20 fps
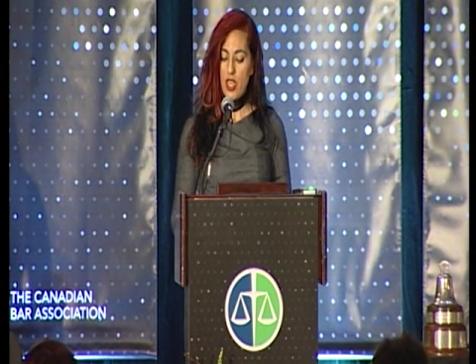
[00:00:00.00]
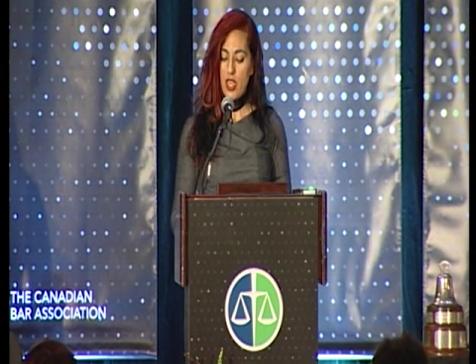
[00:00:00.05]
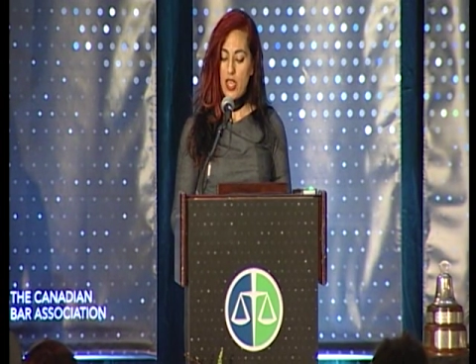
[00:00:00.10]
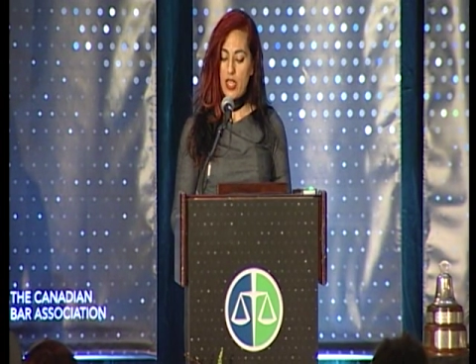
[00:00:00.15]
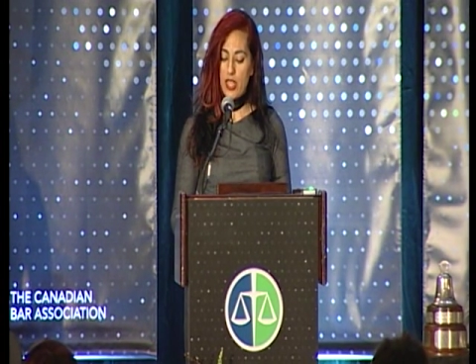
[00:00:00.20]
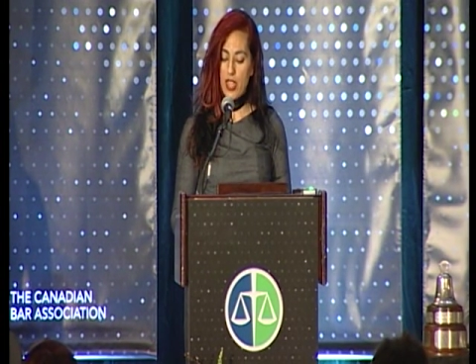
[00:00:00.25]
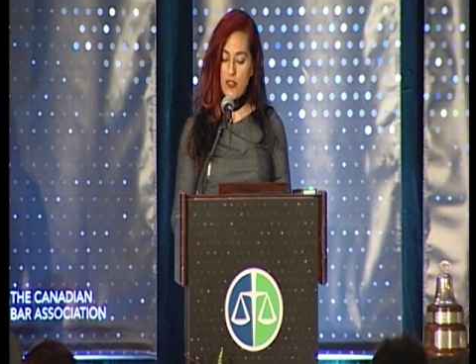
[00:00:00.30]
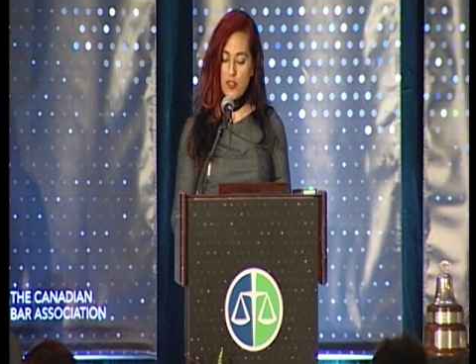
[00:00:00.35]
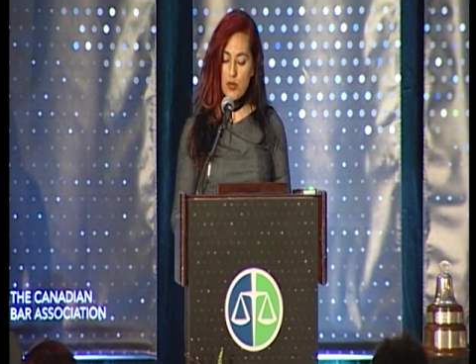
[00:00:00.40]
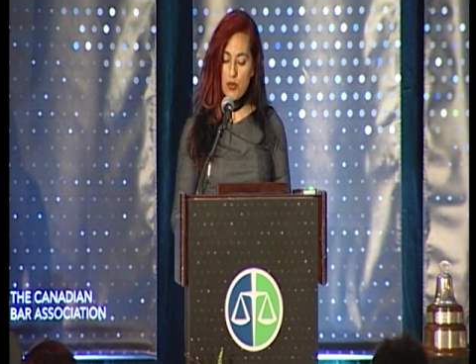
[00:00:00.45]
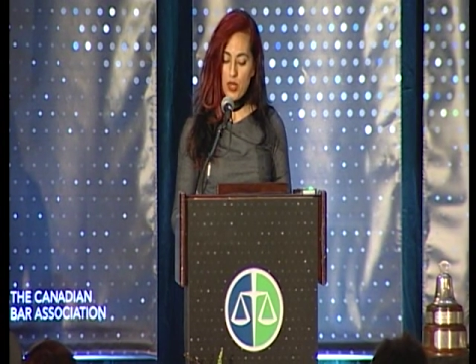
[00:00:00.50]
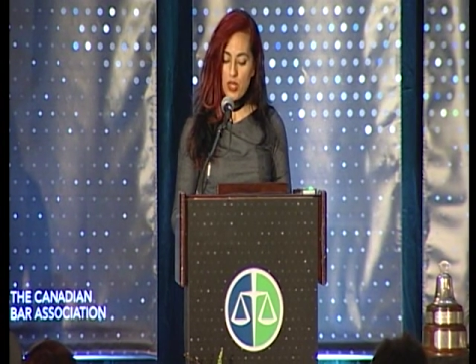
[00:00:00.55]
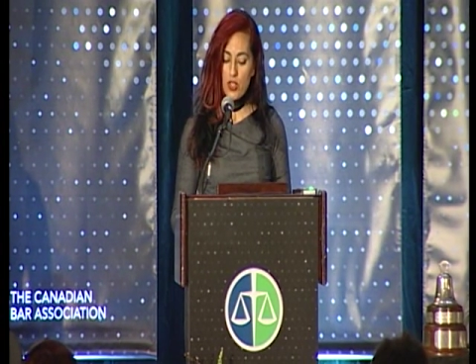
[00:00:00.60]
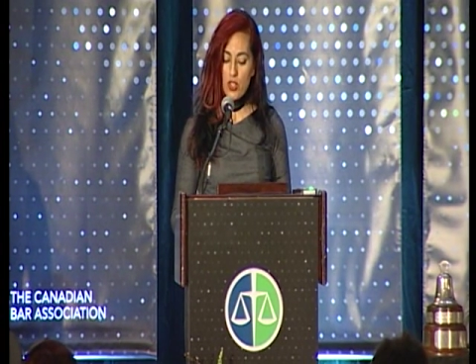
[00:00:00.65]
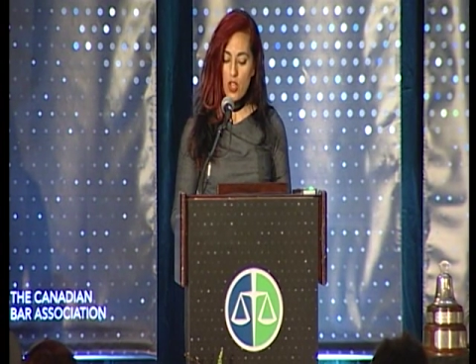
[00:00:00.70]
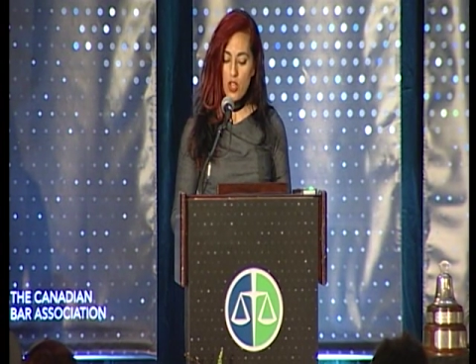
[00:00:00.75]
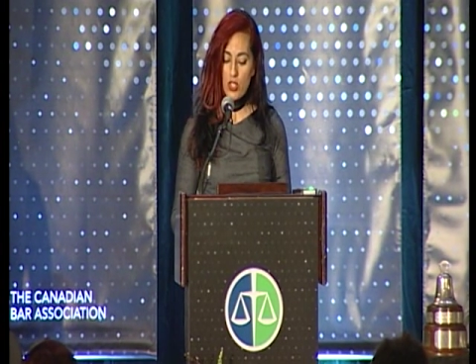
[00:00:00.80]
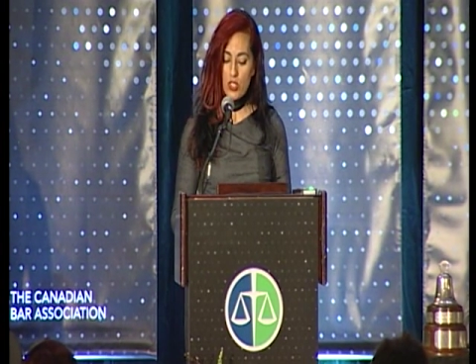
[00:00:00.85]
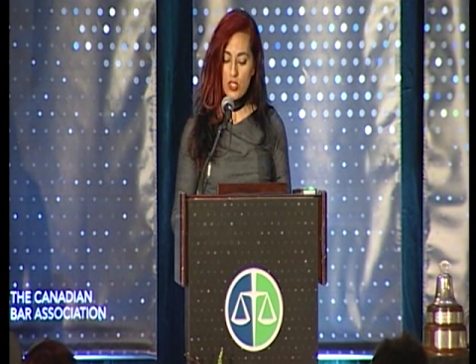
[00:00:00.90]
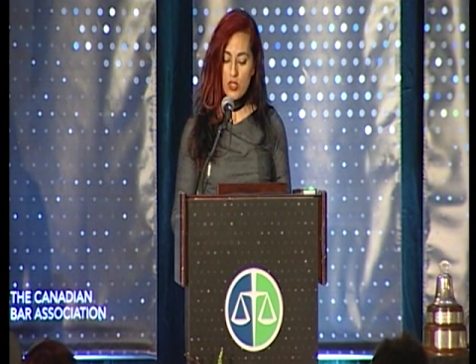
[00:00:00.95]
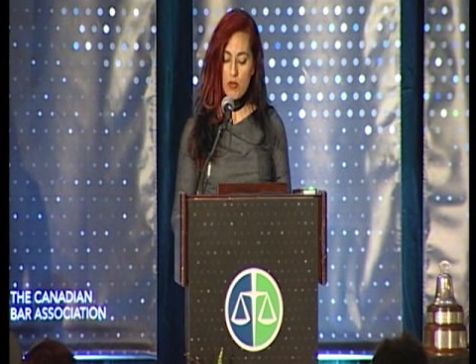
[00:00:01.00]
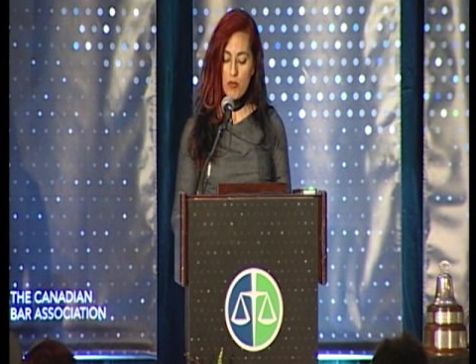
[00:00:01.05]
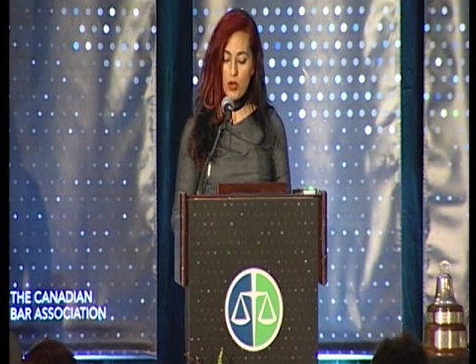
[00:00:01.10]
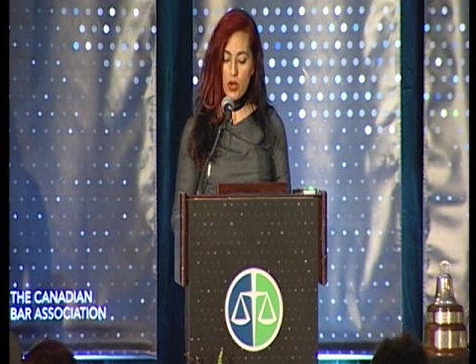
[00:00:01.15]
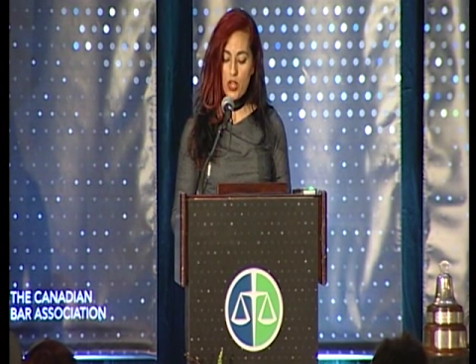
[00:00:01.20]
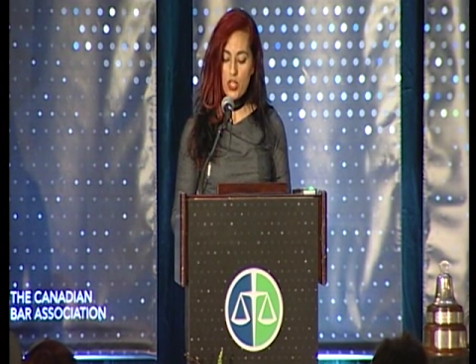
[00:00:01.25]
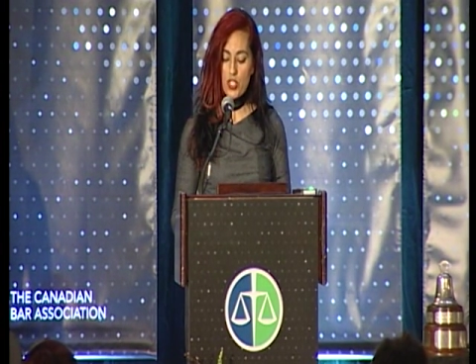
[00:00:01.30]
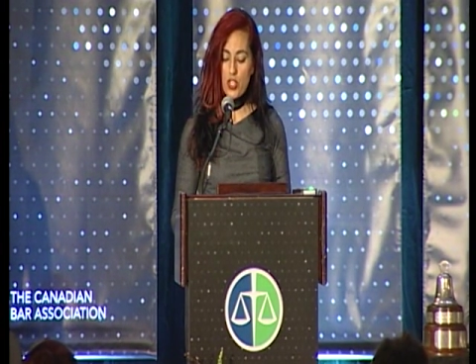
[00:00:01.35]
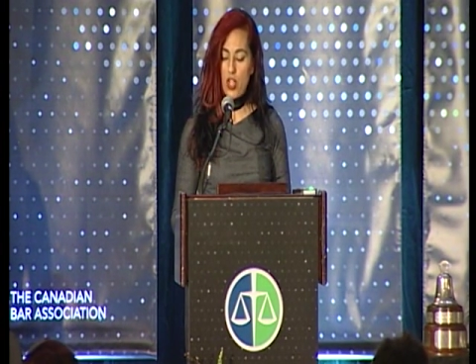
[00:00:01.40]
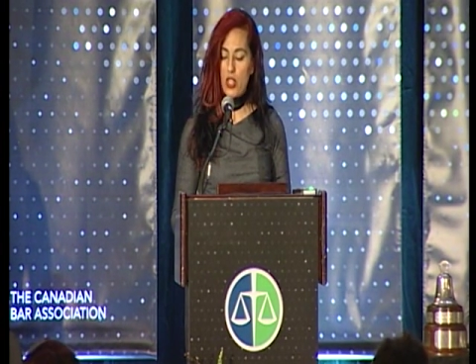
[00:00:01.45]
and after being called to the
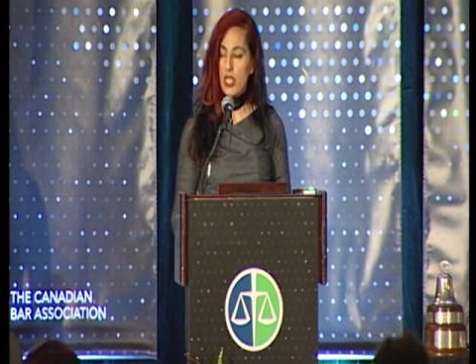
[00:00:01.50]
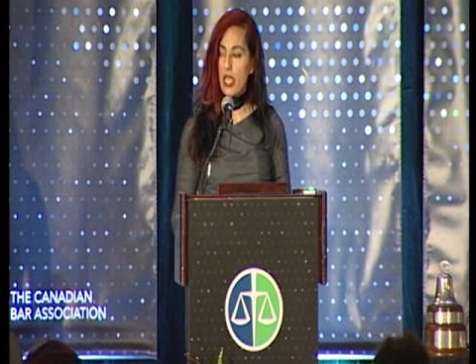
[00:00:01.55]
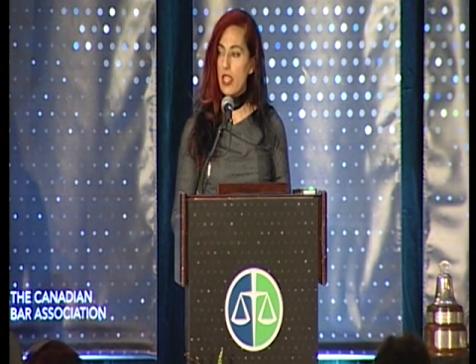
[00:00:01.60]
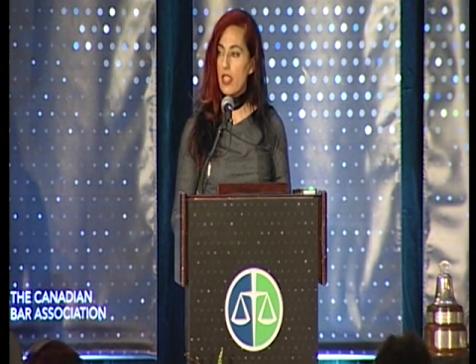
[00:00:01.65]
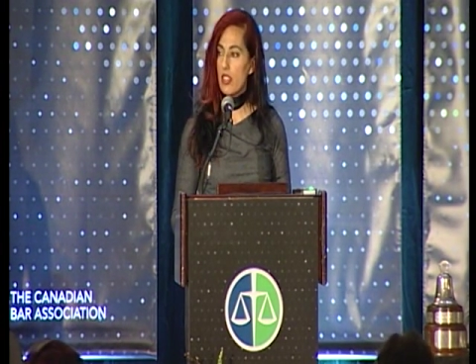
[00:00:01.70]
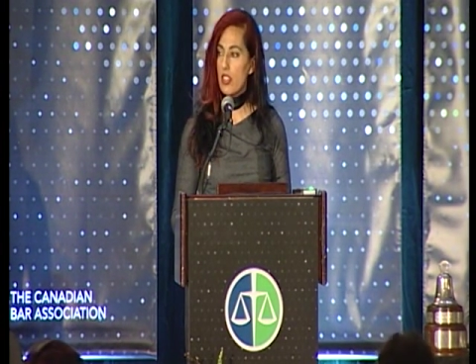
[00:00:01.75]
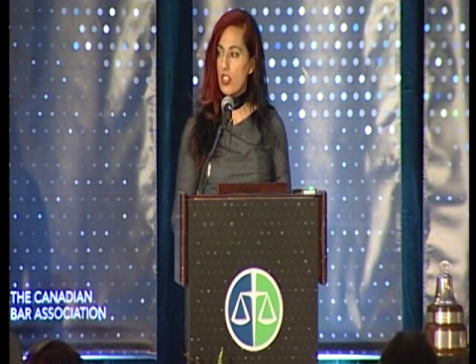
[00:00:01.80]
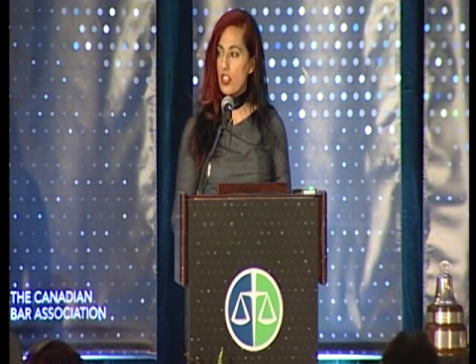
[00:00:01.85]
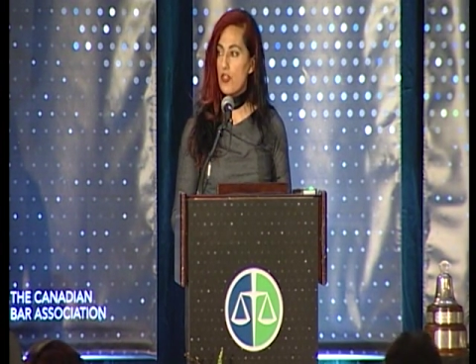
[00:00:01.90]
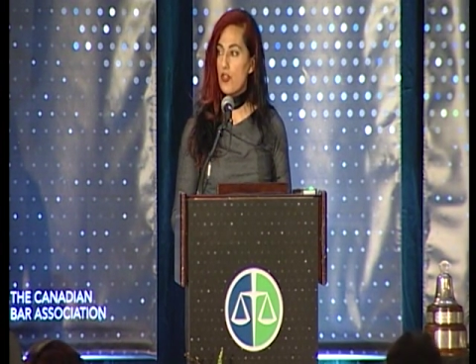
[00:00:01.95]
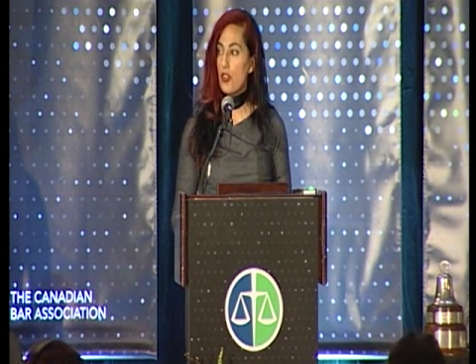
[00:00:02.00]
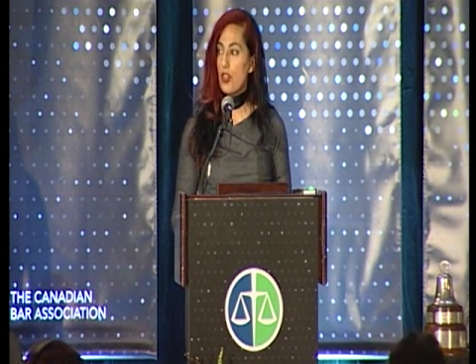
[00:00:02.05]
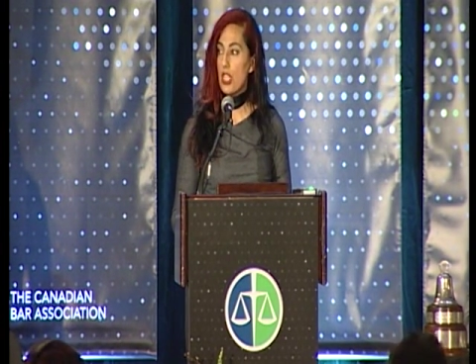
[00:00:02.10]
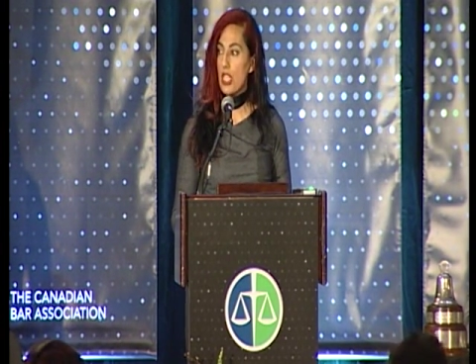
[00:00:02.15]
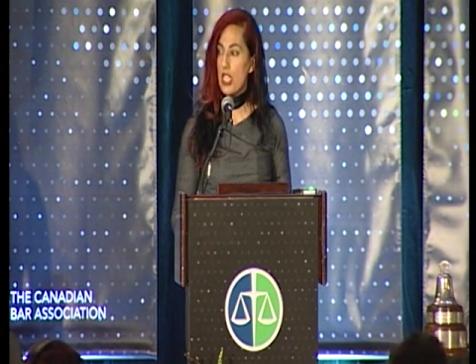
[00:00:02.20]
bar, taught English for